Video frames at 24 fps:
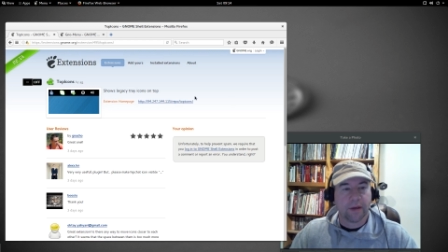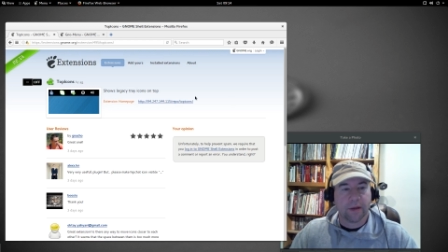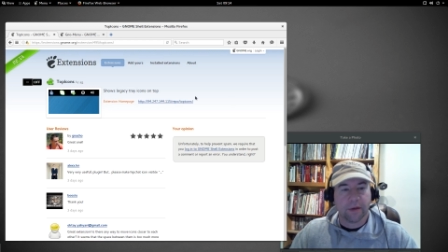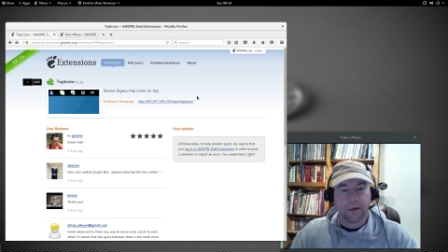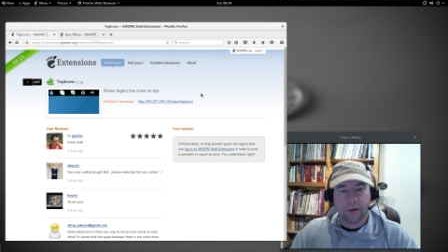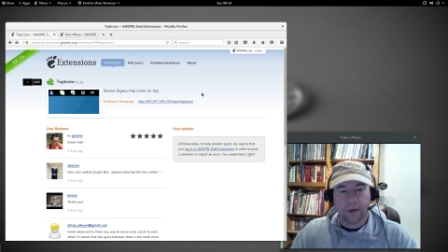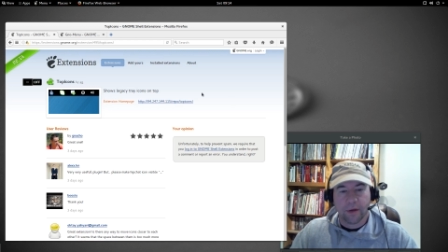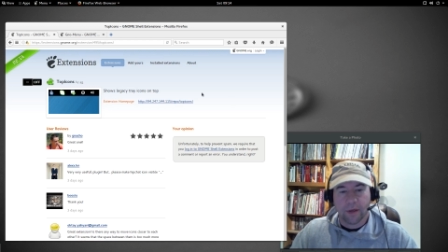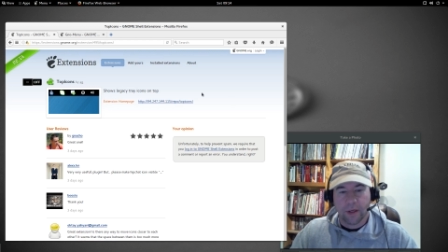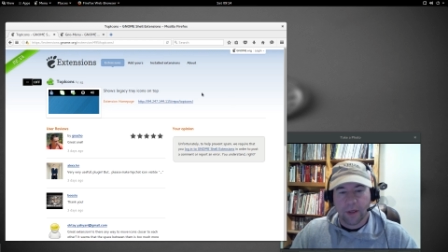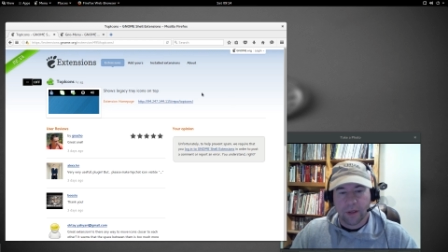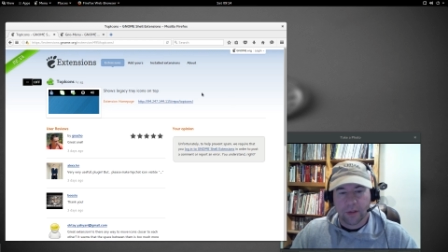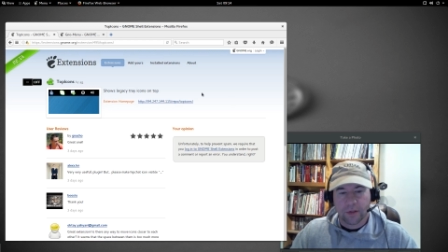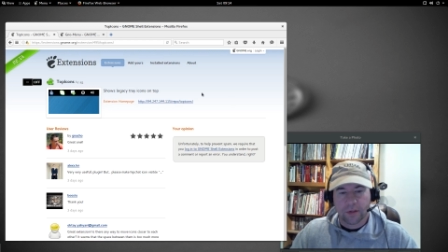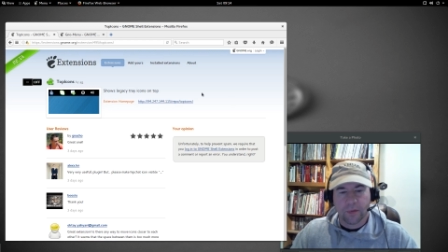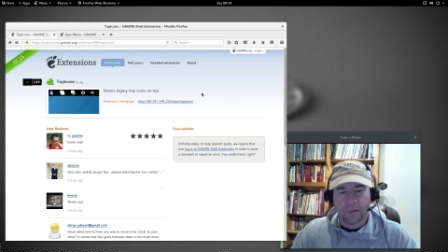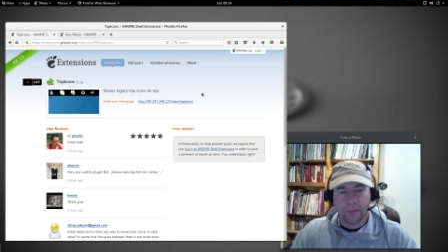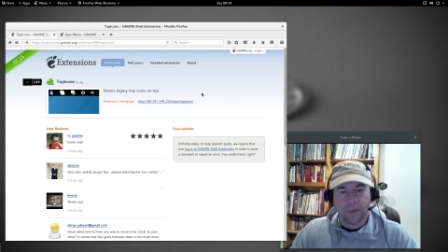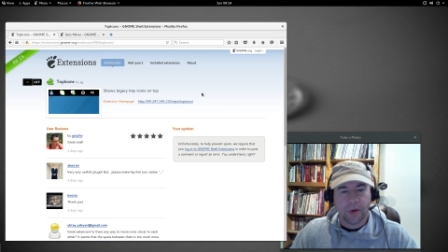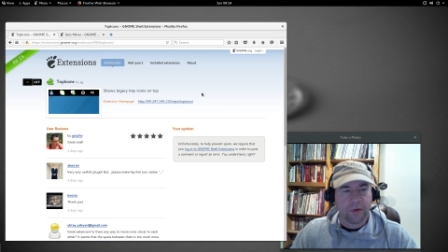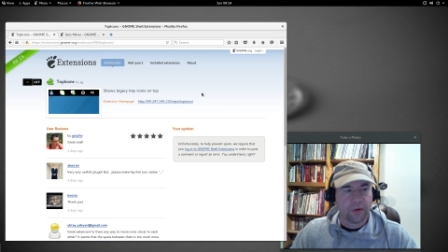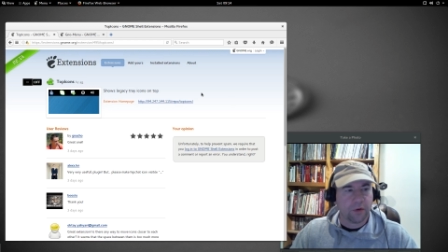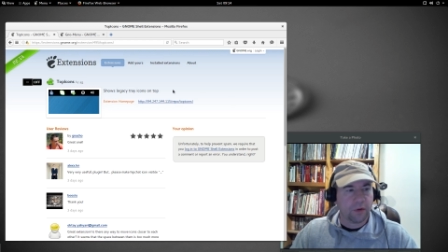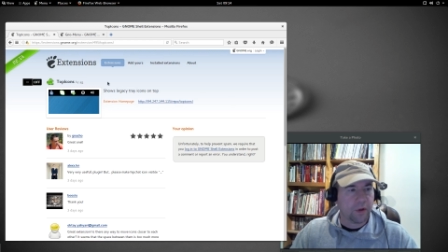and and
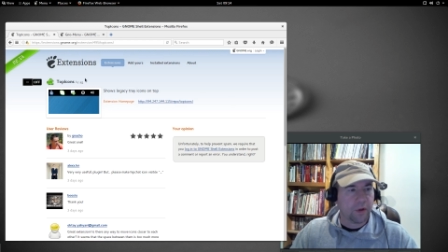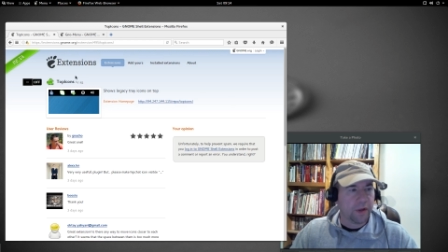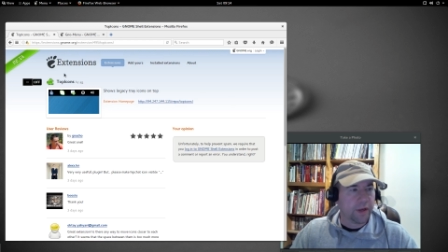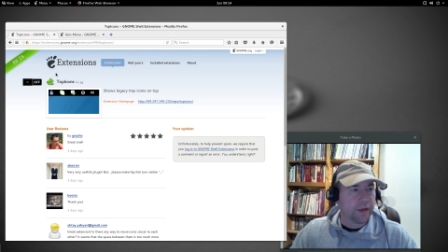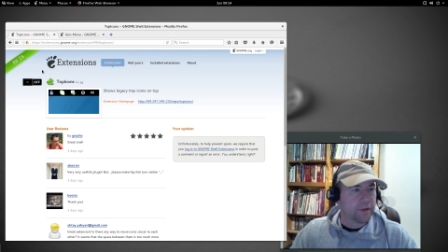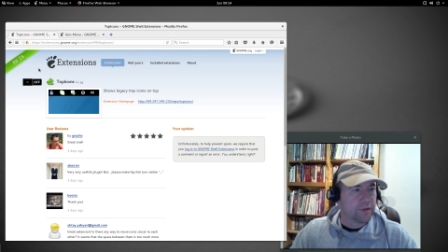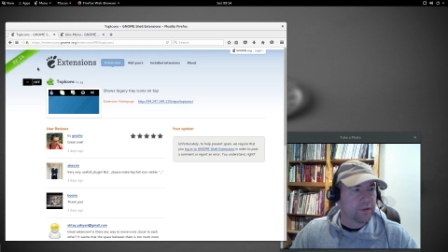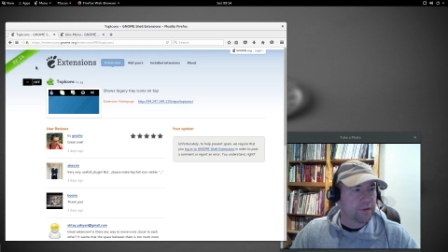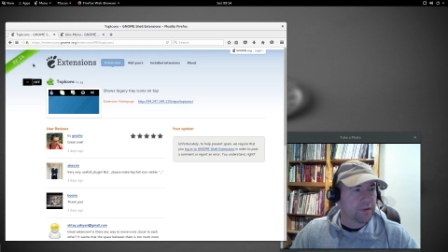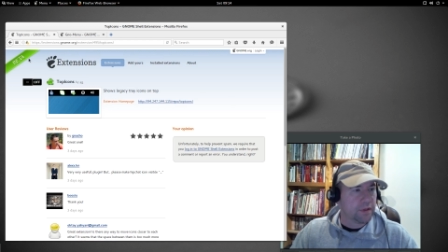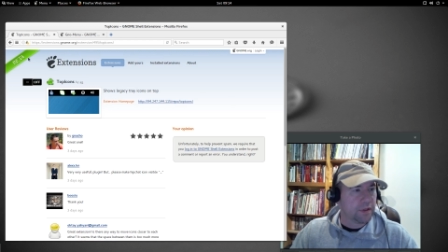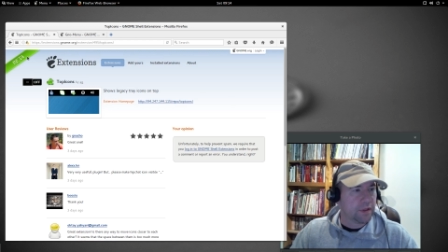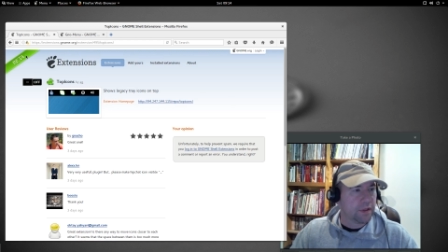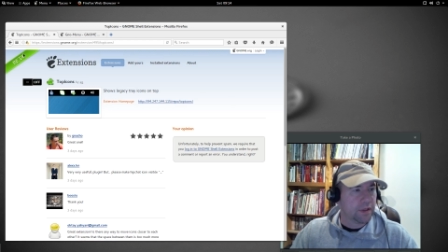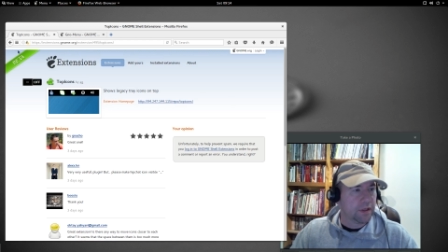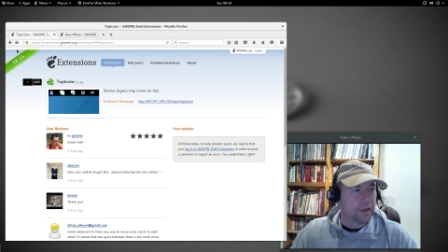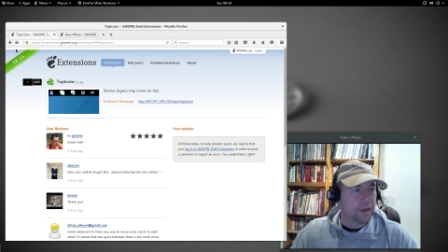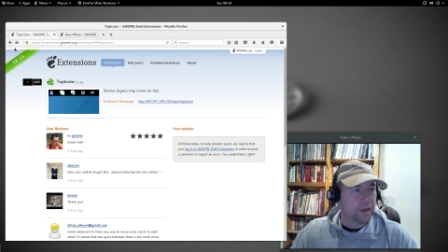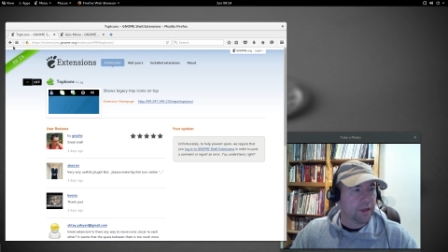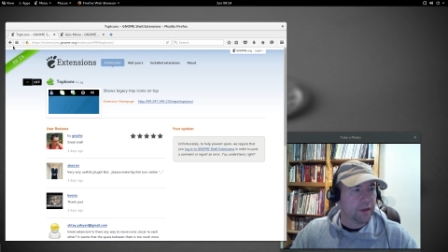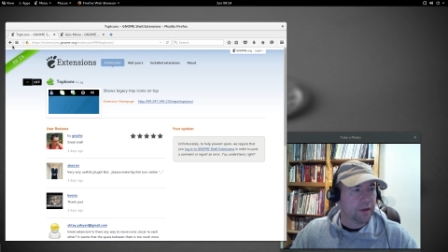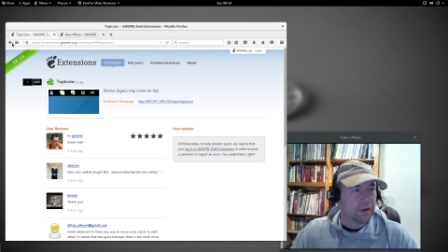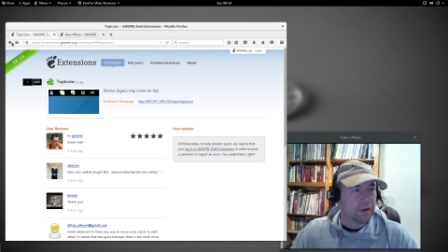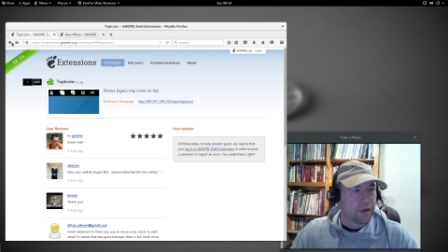some other legacy
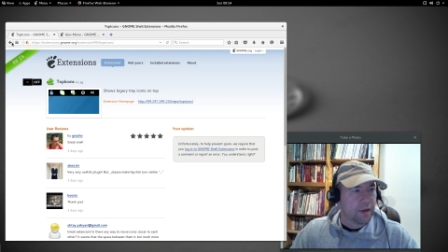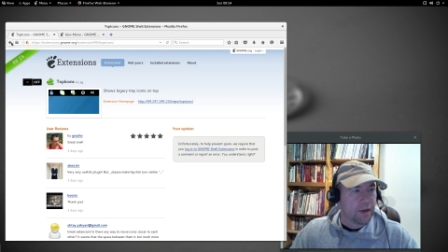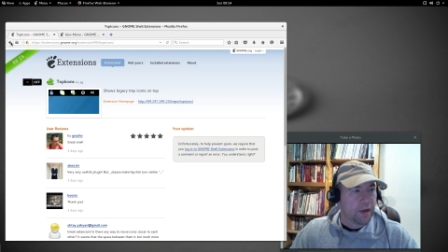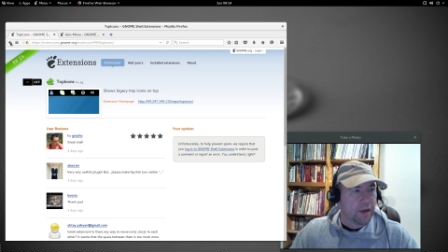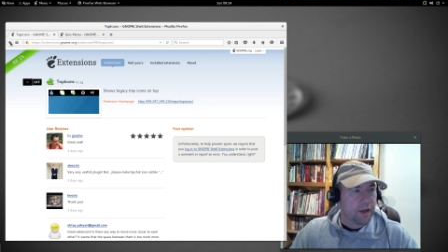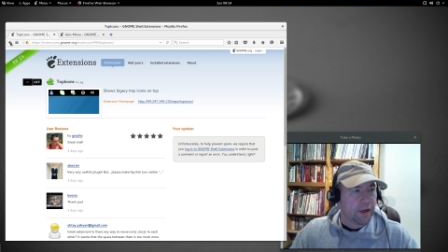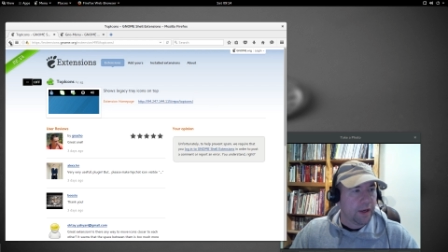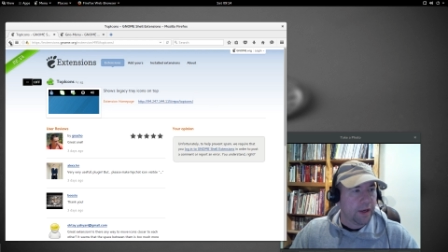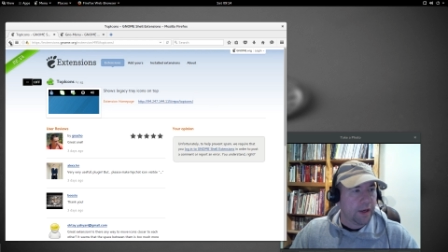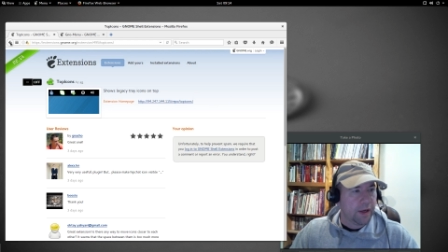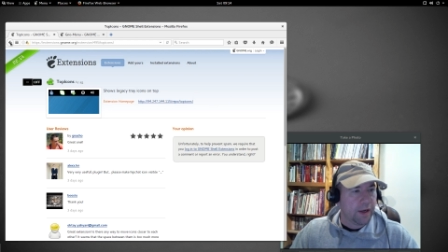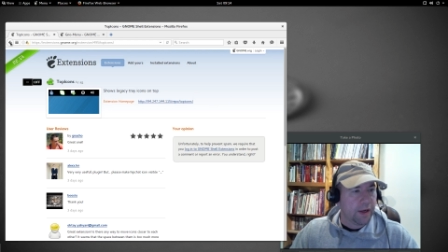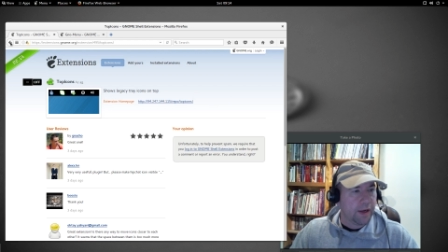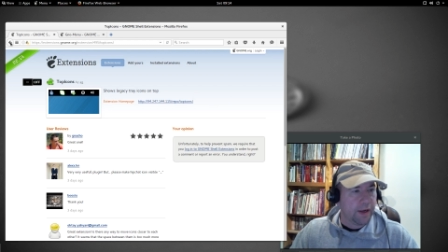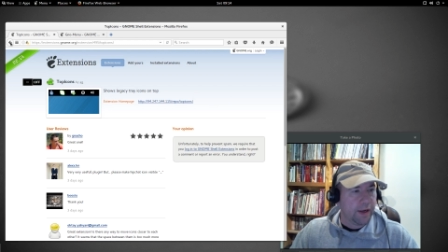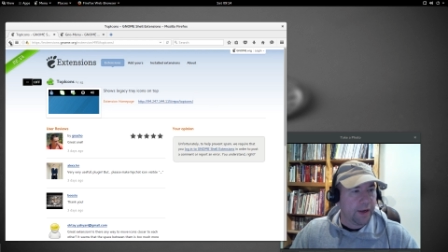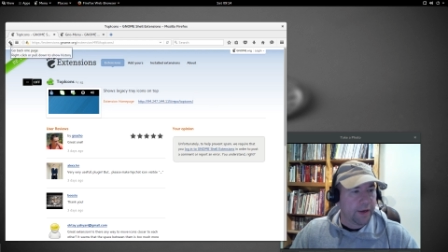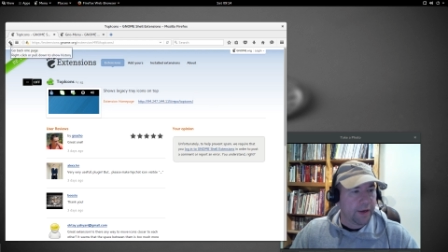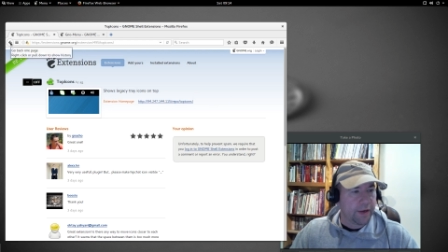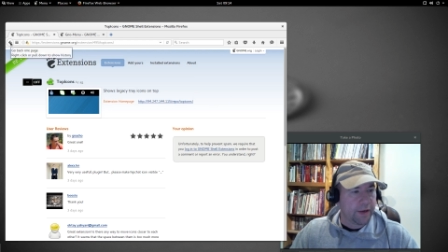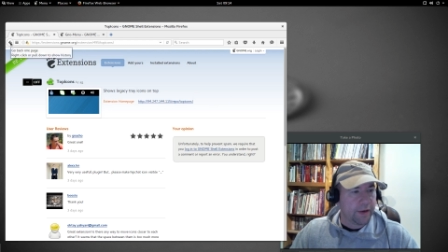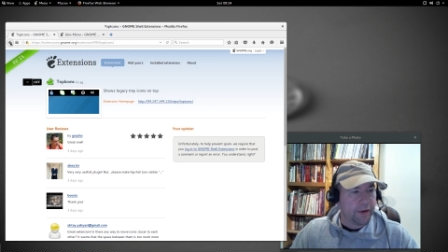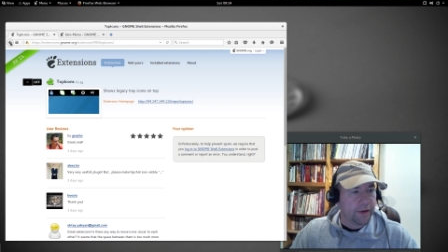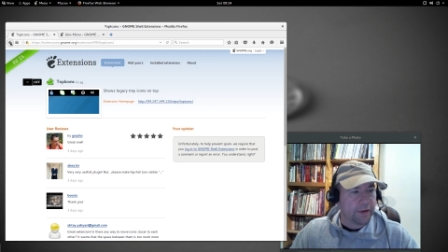uh, uh,
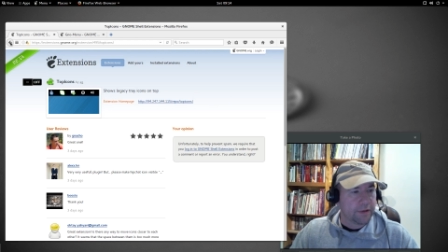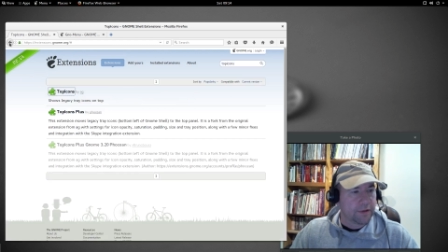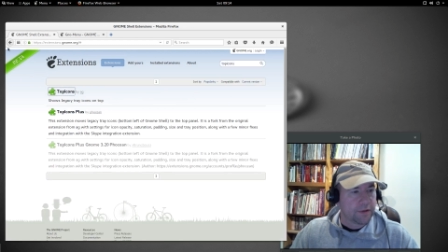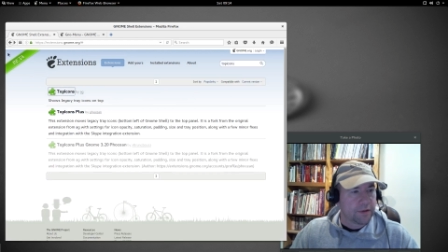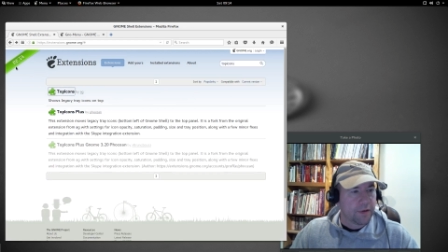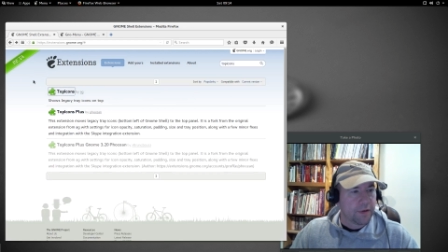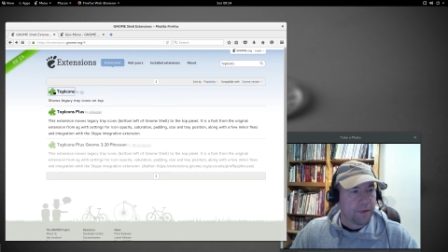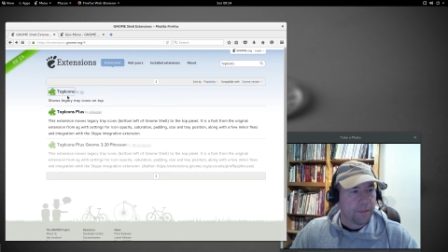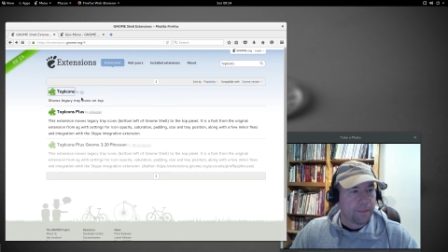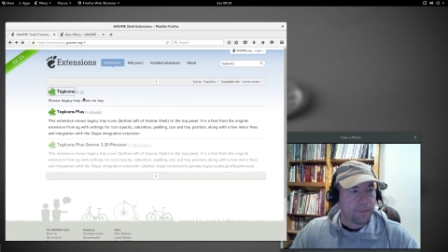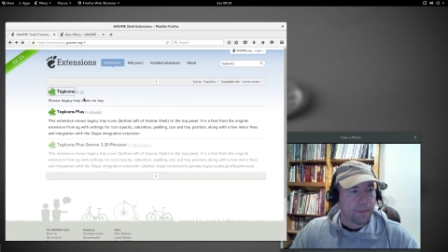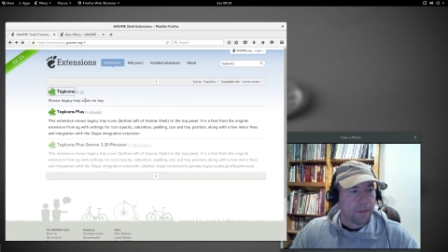icons.